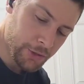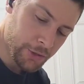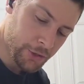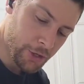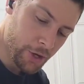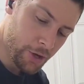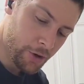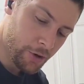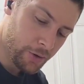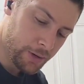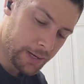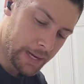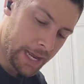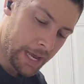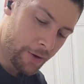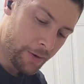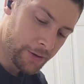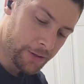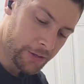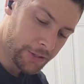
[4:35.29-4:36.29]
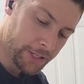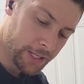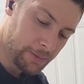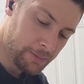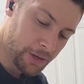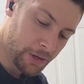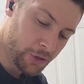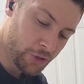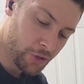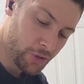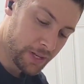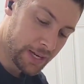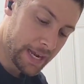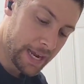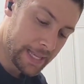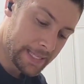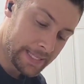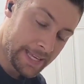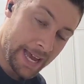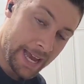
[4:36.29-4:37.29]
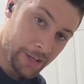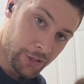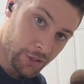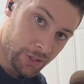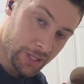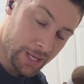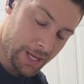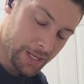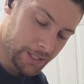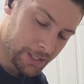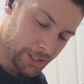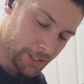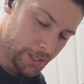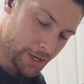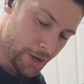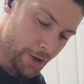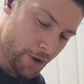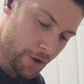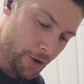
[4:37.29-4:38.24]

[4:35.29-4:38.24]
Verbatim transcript: so now I just got to make sure that I attach this